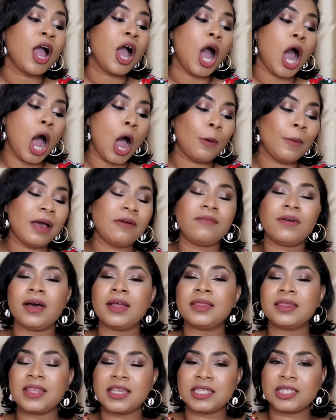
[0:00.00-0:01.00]

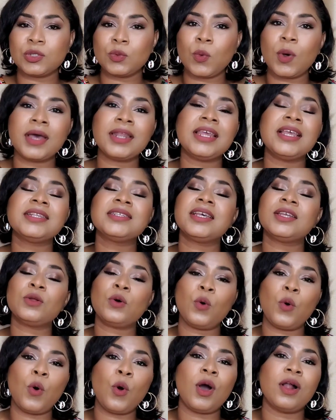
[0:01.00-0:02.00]
However, this one is an
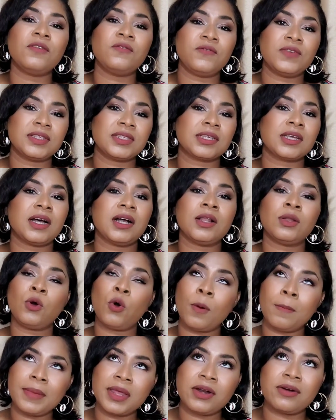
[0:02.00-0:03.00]
all physical
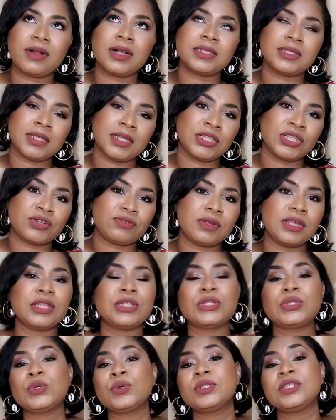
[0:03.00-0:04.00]
or mineral sunscreen.
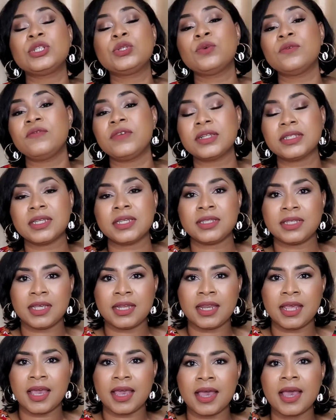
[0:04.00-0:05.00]
So the two filters
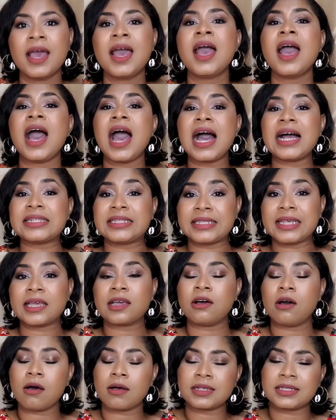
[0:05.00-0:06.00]
in here are
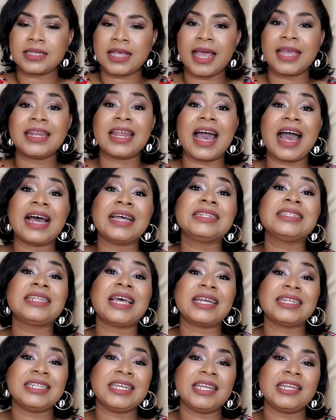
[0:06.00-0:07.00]
zinc oxide and
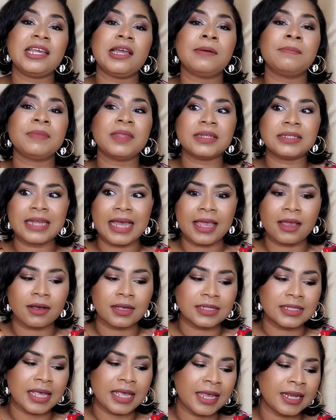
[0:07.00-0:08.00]
titanium
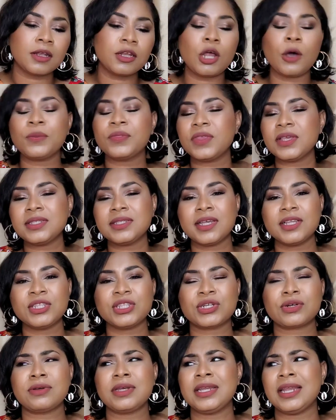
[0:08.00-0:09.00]
dioxide. Now this
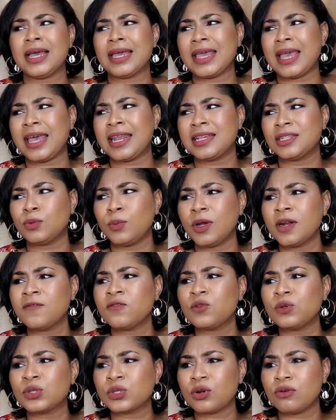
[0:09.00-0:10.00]
sunscreen, again, is one of
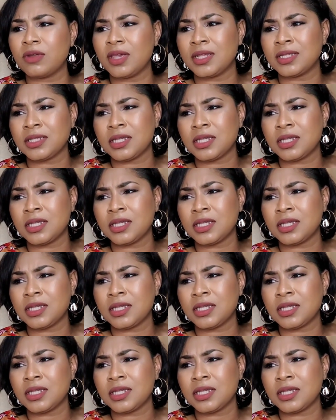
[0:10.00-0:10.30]
those Korean